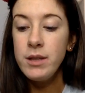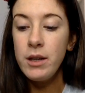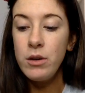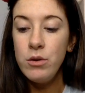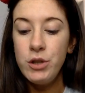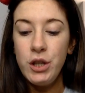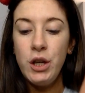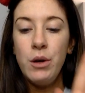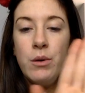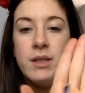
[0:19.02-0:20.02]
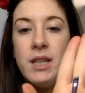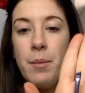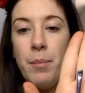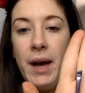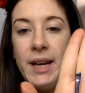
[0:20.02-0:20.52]
I'm going to use the
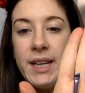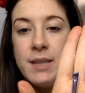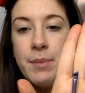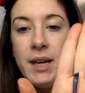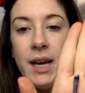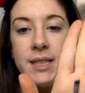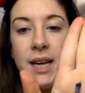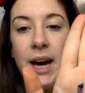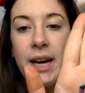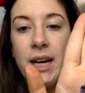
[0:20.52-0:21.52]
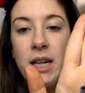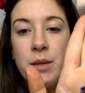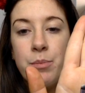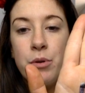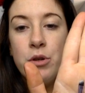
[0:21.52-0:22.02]
Penneys PS Angled
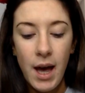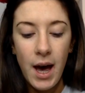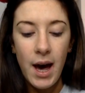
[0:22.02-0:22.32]
brush